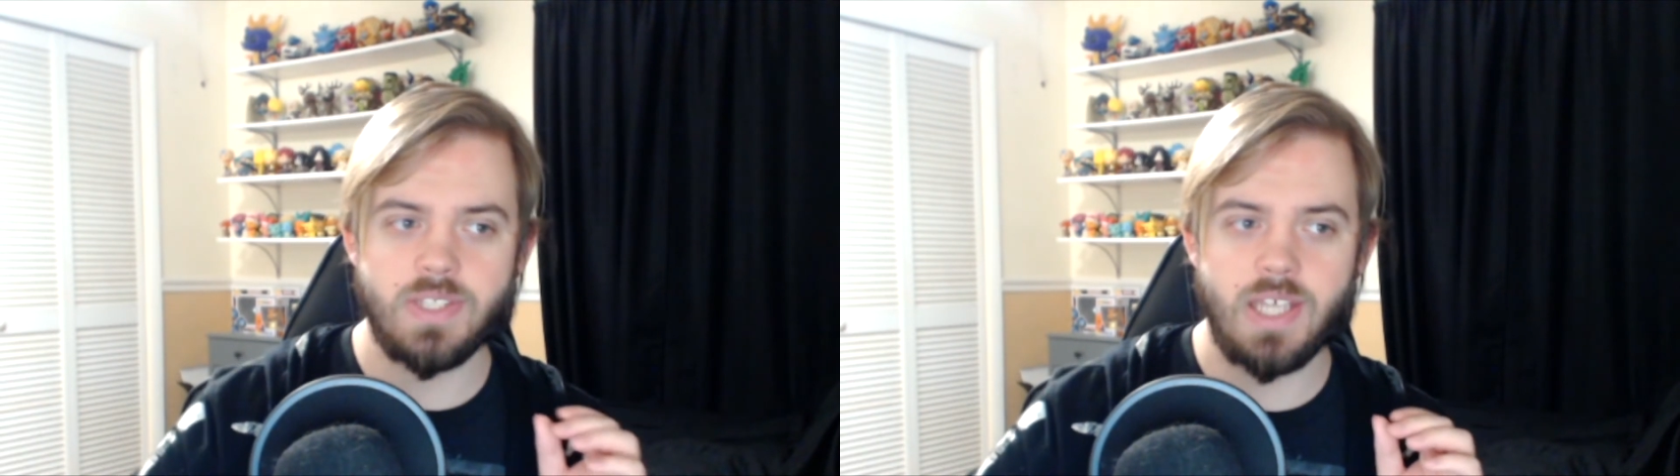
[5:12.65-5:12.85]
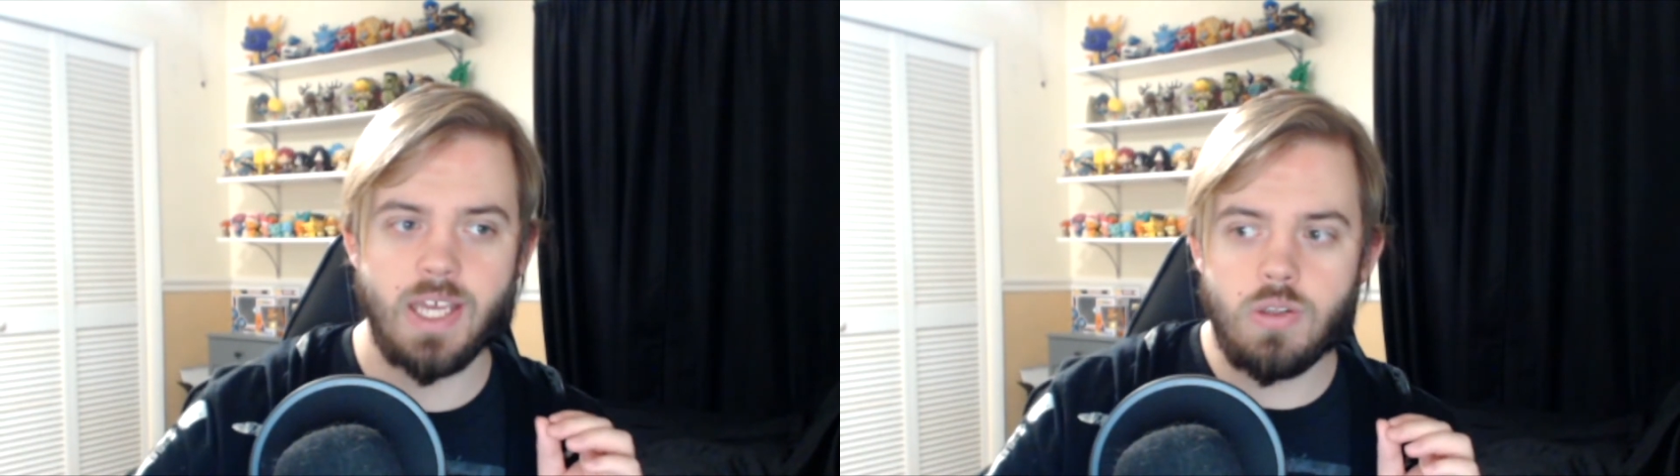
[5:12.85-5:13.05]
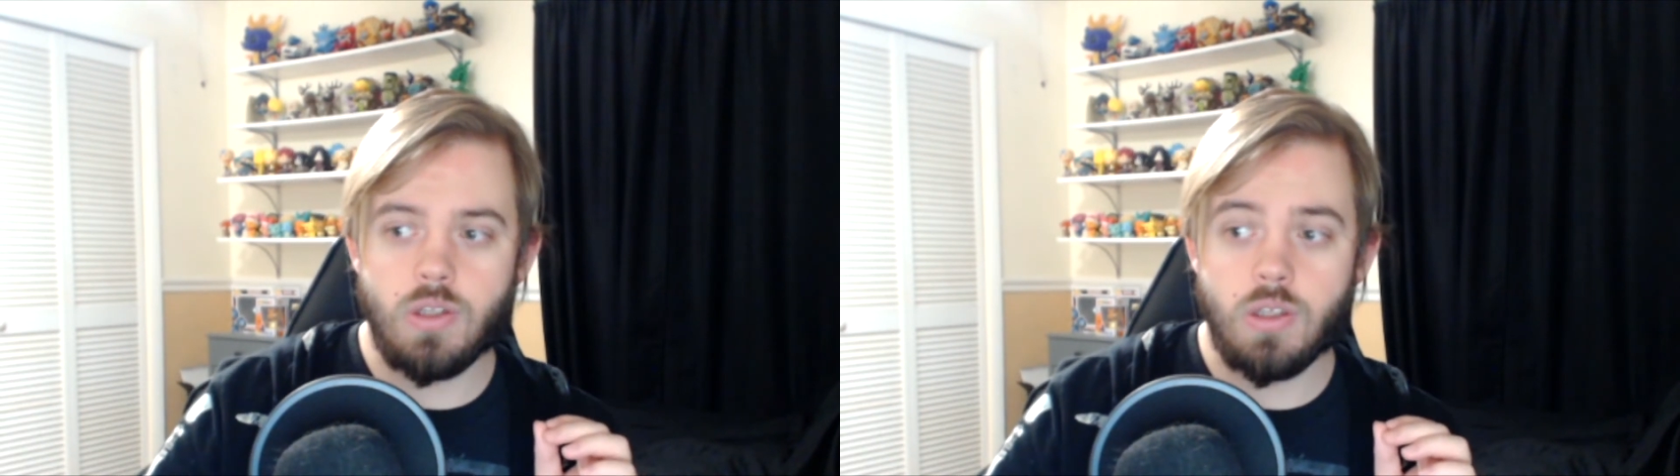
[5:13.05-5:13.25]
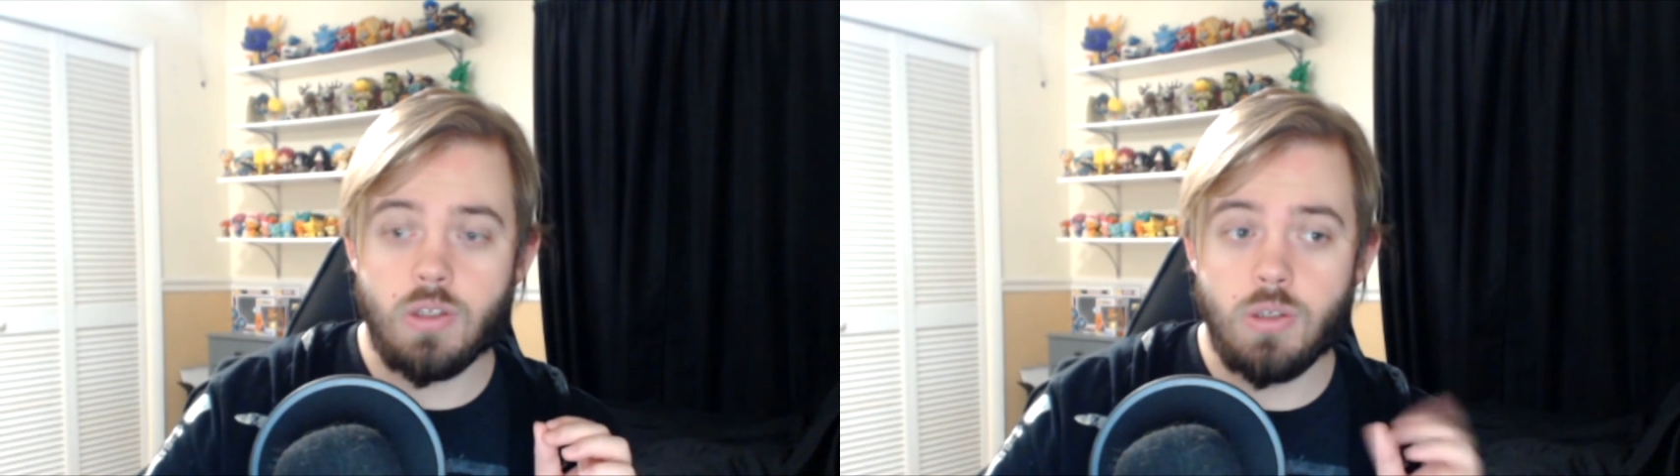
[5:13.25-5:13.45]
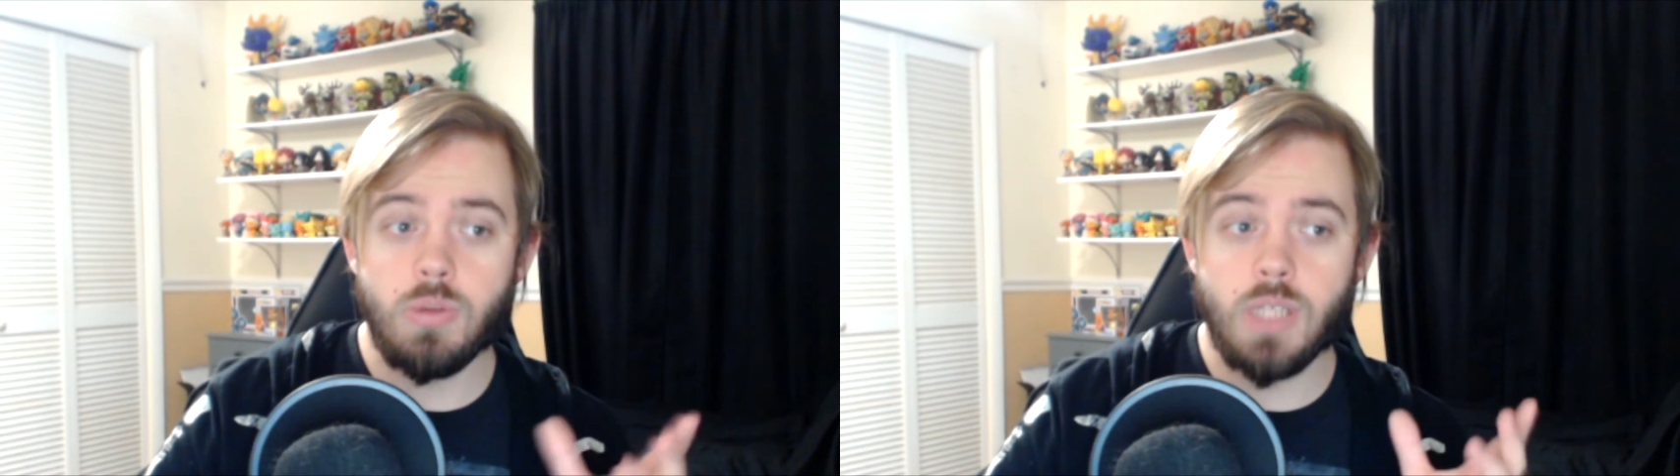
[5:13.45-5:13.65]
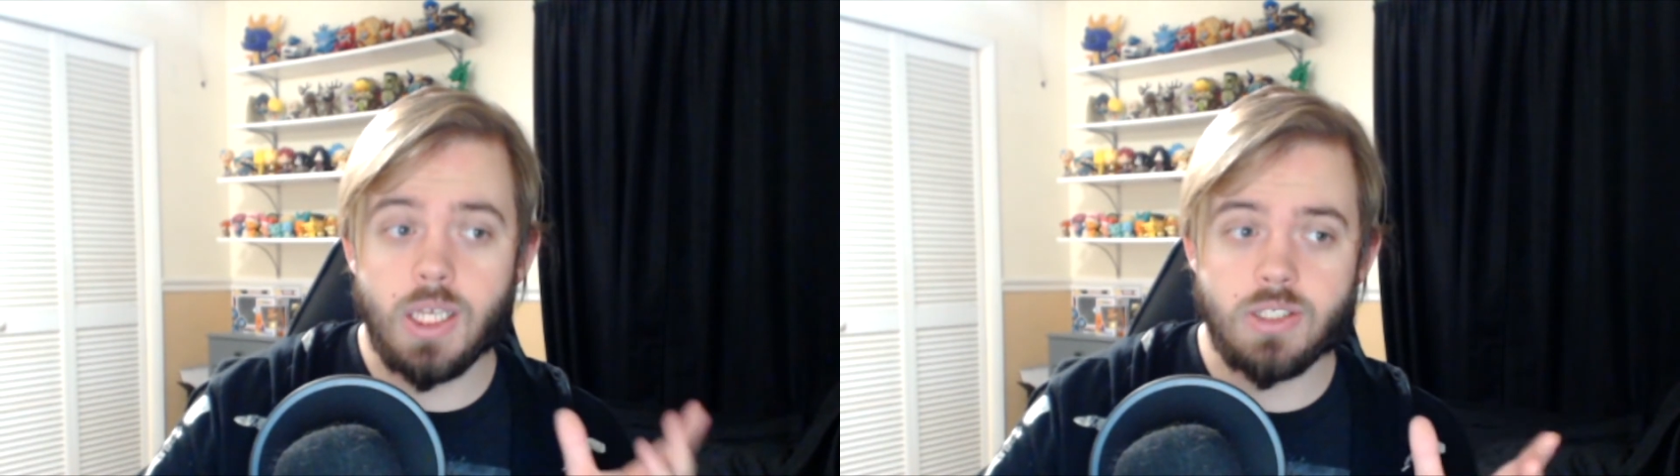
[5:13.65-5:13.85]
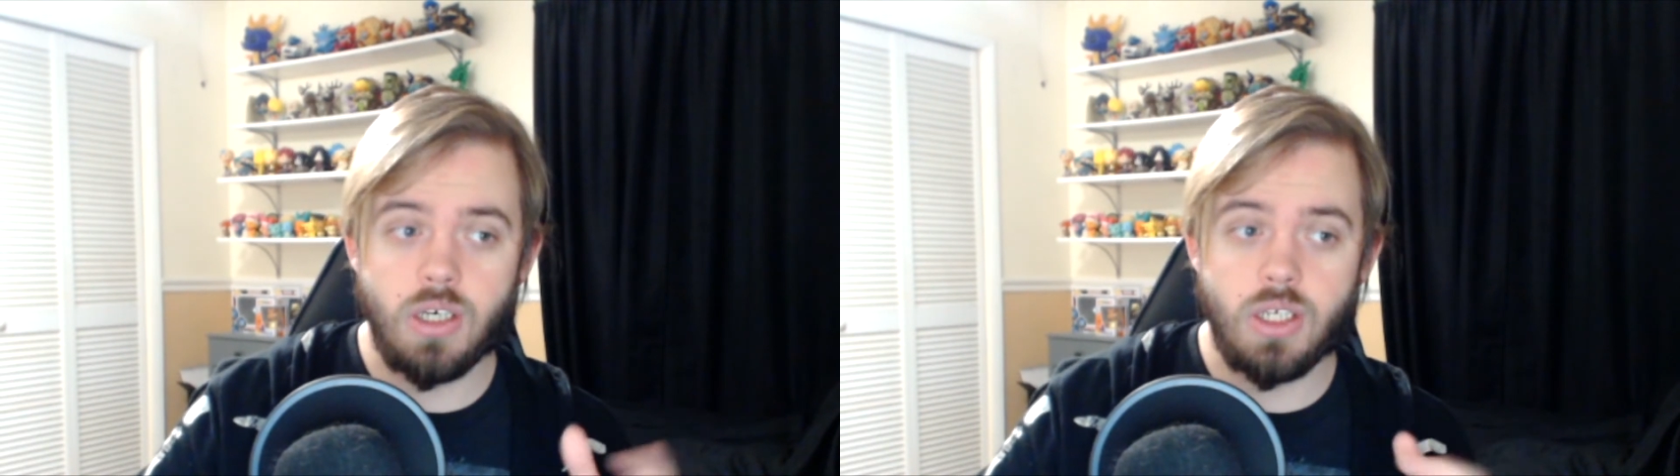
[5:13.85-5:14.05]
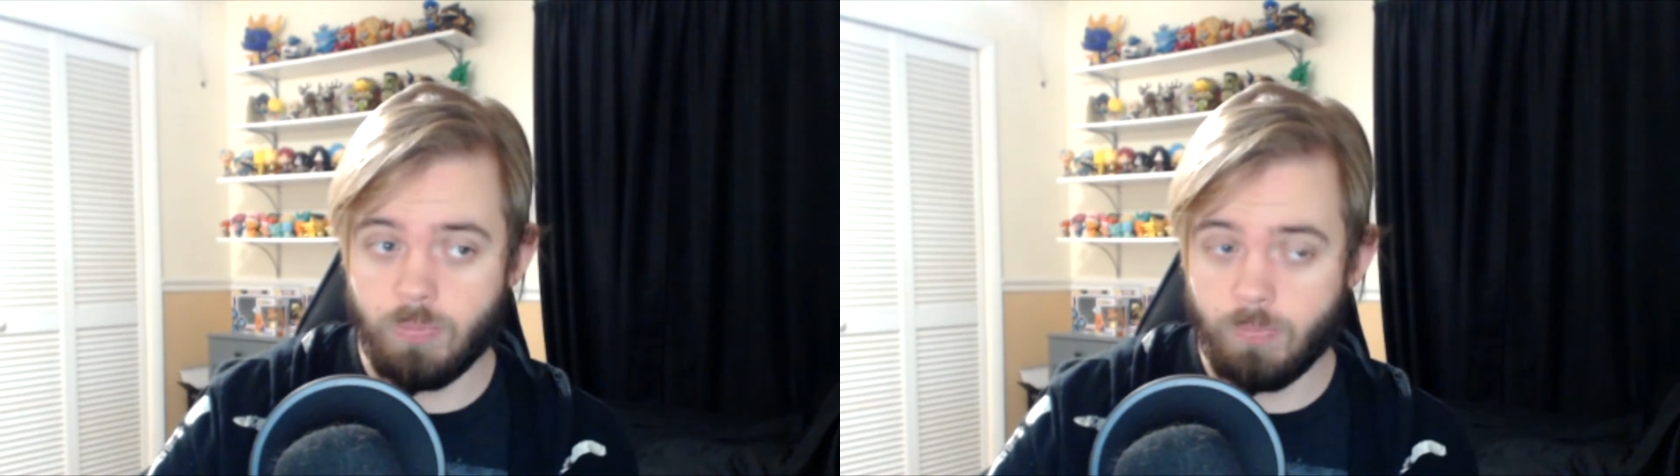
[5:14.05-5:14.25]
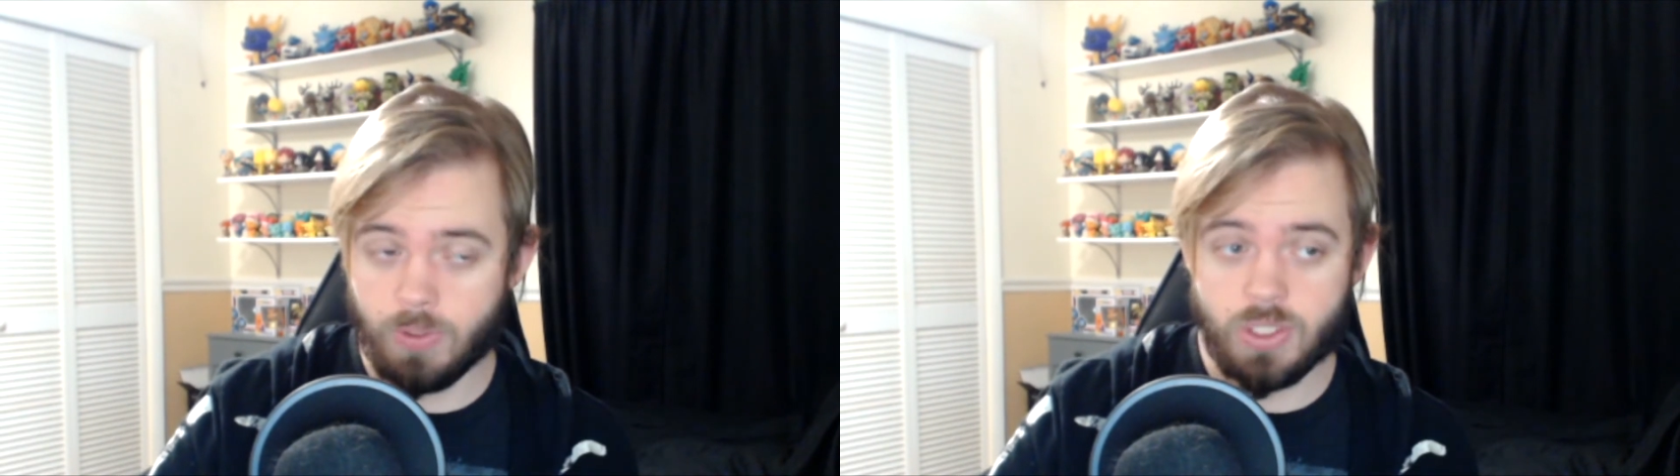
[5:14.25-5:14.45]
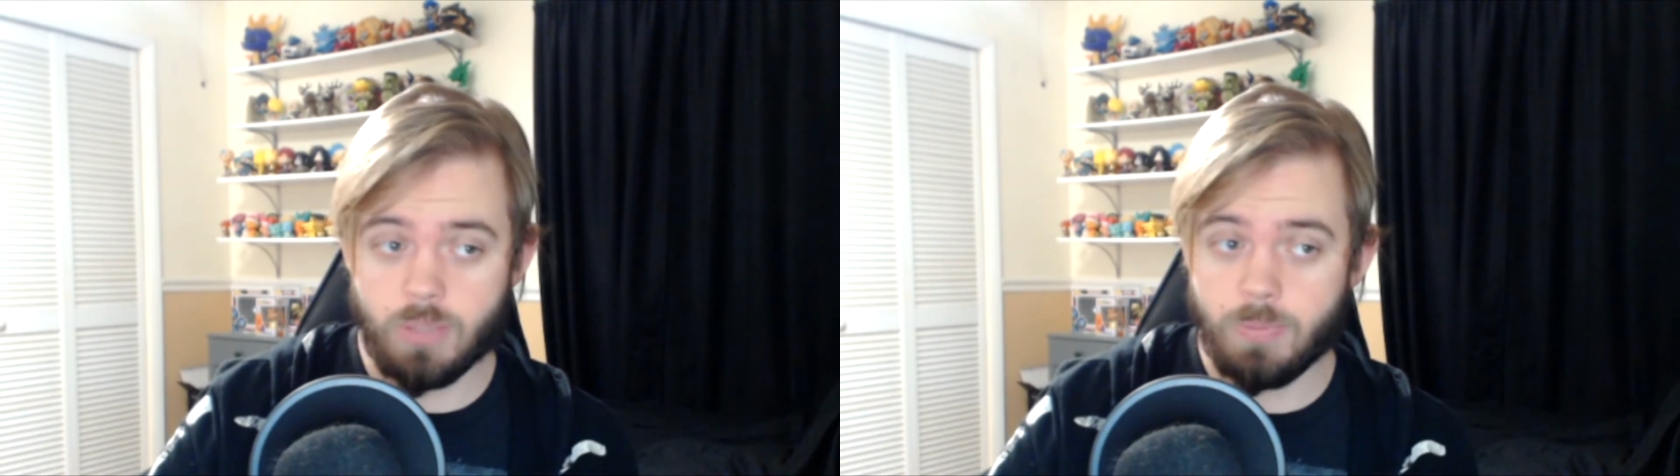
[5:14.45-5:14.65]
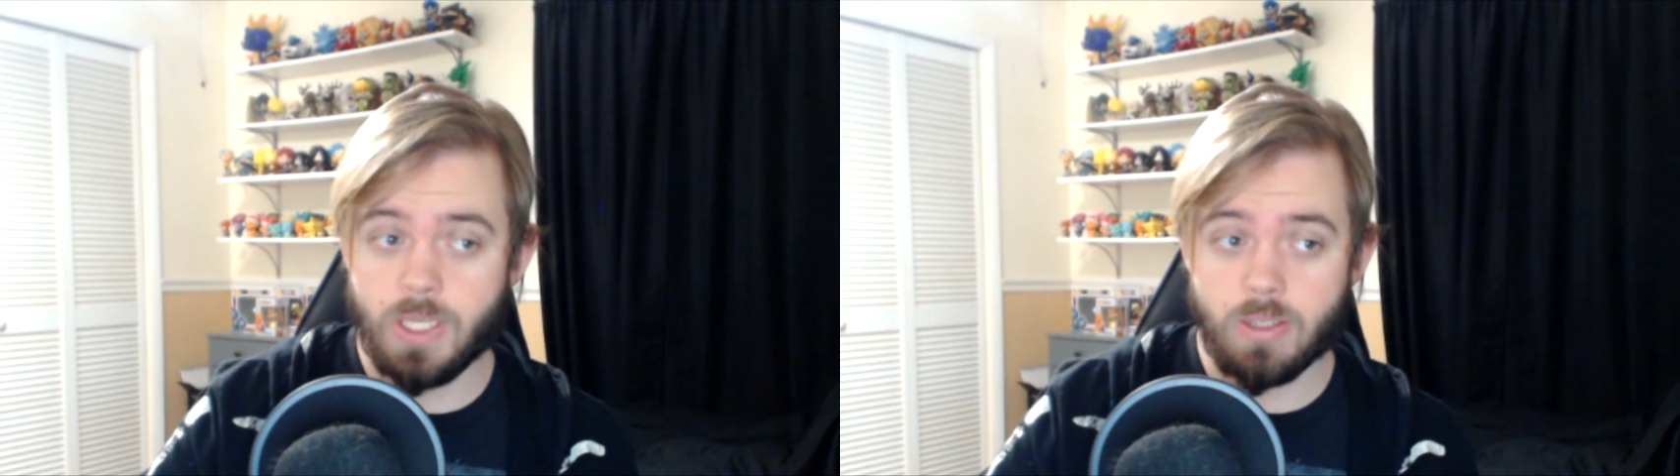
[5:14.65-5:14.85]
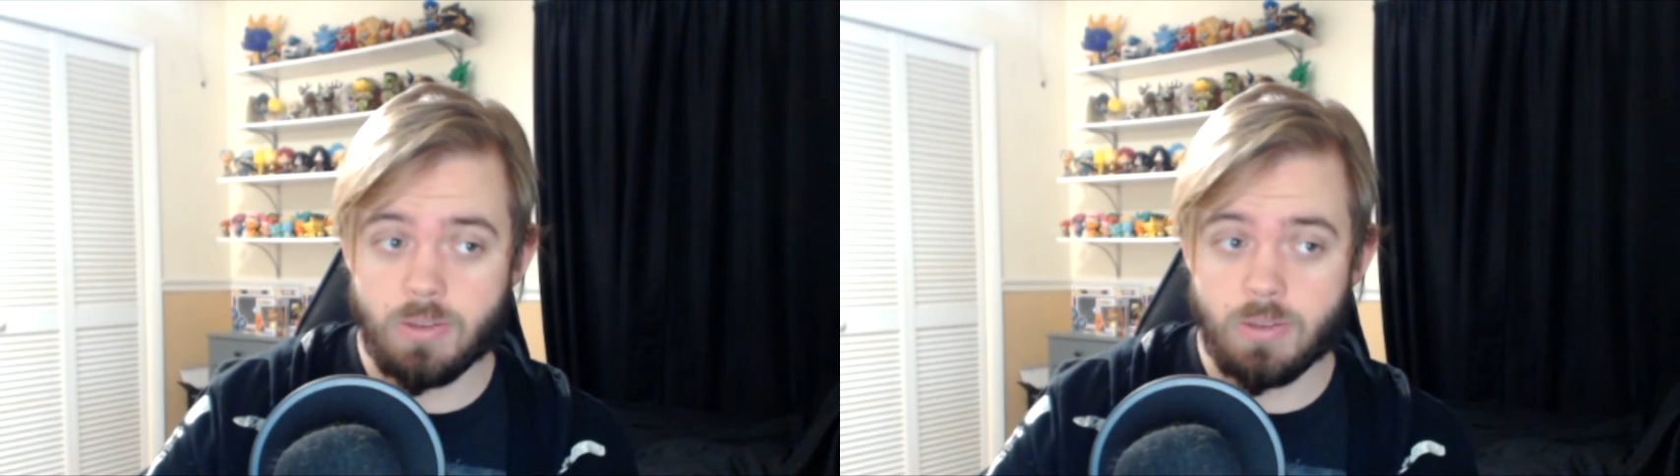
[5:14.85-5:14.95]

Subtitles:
is that the new legendaries, first off, we got their